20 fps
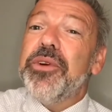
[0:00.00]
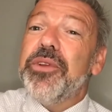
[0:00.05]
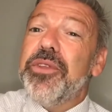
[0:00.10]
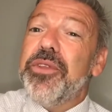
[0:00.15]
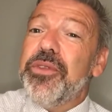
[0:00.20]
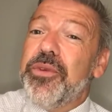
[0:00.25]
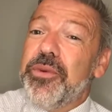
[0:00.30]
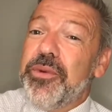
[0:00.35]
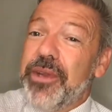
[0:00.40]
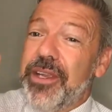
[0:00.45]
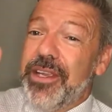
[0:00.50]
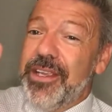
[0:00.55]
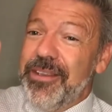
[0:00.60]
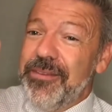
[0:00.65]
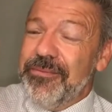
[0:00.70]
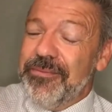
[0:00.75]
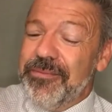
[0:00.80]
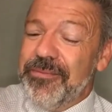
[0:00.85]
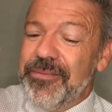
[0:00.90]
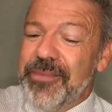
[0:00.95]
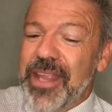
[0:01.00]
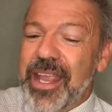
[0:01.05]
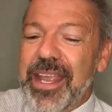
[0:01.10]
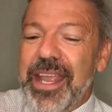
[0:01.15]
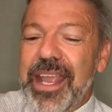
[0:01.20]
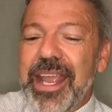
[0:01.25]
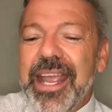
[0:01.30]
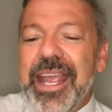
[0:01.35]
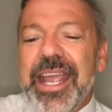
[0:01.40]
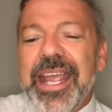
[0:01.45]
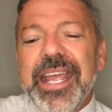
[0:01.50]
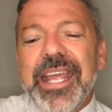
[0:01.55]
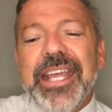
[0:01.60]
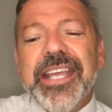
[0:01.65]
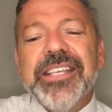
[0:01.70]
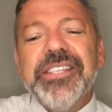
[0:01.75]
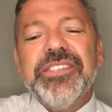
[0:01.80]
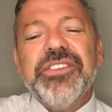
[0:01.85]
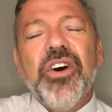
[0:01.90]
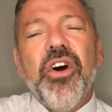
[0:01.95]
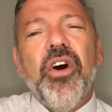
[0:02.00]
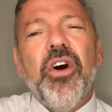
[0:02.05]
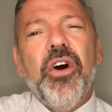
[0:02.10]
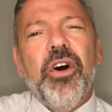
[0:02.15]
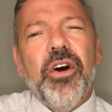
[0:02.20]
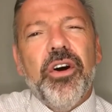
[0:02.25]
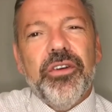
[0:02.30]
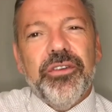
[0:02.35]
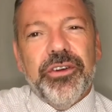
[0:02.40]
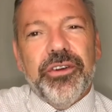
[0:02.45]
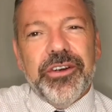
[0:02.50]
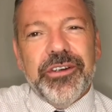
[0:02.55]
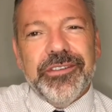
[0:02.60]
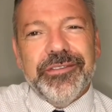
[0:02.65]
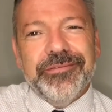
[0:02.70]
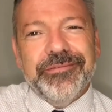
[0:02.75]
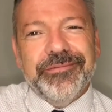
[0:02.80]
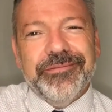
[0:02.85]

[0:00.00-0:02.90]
3 is horror.